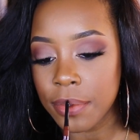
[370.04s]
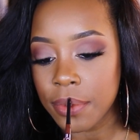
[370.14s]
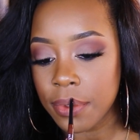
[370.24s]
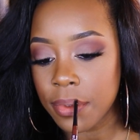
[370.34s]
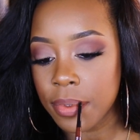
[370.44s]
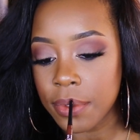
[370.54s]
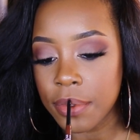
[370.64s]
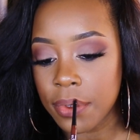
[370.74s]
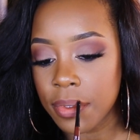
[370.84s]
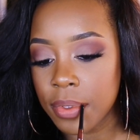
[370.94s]
to wear as
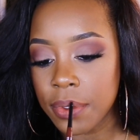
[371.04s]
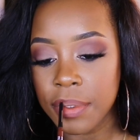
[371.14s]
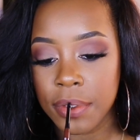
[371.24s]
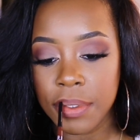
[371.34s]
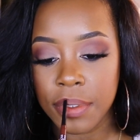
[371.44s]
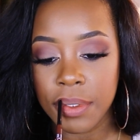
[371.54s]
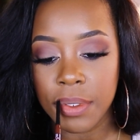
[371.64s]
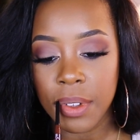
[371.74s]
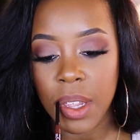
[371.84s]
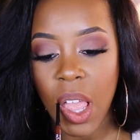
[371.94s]
an everyday
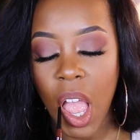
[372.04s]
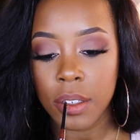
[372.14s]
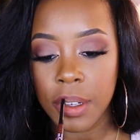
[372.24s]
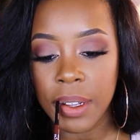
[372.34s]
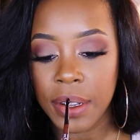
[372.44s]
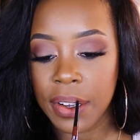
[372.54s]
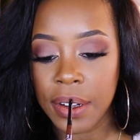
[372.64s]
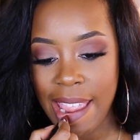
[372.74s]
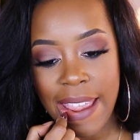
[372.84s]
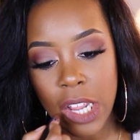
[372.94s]
color. It's not
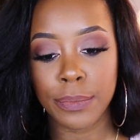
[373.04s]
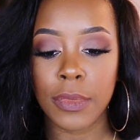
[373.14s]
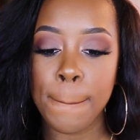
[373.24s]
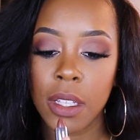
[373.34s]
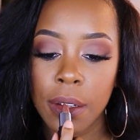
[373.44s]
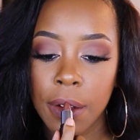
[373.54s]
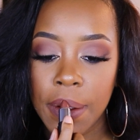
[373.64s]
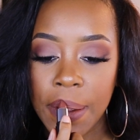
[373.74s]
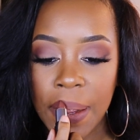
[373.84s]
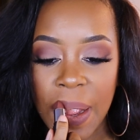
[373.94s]
too, too dark, but
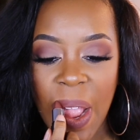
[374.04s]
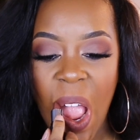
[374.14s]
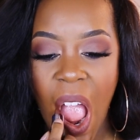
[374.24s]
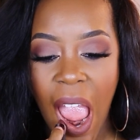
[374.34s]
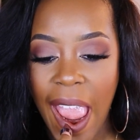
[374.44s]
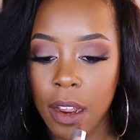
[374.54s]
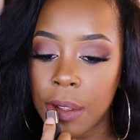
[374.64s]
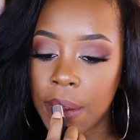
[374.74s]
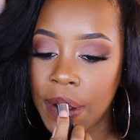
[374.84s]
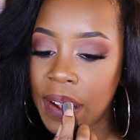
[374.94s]
it's just that
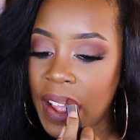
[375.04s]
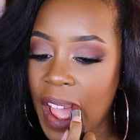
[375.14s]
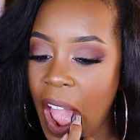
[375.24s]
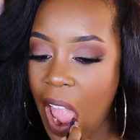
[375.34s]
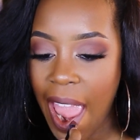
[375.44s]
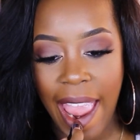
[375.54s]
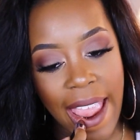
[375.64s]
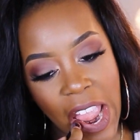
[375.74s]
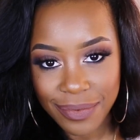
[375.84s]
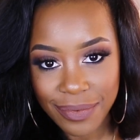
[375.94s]
perfect
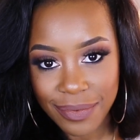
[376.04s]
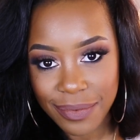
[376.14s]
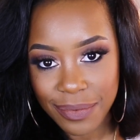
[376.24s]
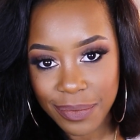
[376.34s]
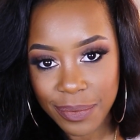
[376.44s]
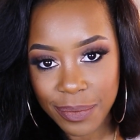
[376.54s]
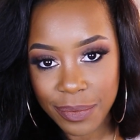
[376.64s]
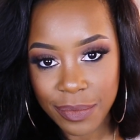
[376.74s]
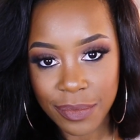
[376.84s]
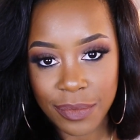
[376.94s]
vampy
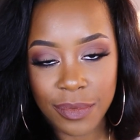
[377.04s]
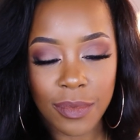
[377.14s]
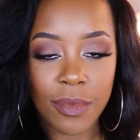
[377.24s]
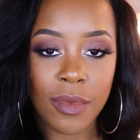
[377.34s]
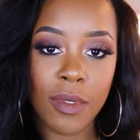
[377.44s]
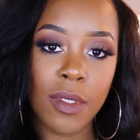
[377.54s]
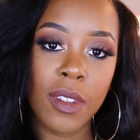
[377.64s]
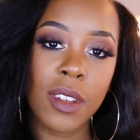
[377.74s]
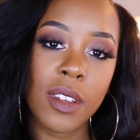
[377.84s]
mauve nude. It's so